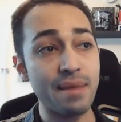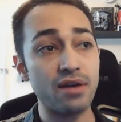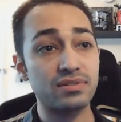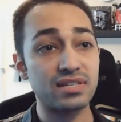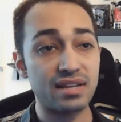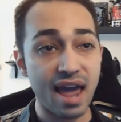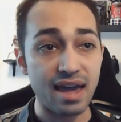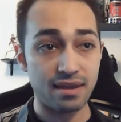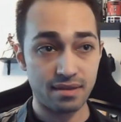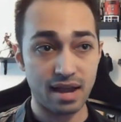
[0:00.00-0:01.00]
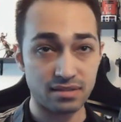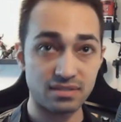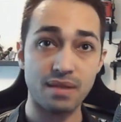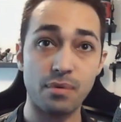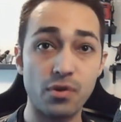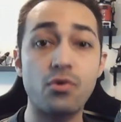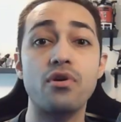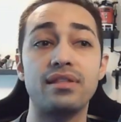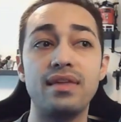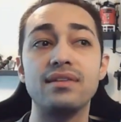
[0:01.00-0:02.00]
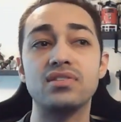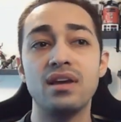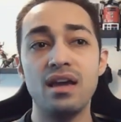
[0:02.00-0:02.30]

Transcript: out today, at the time I'm recording this,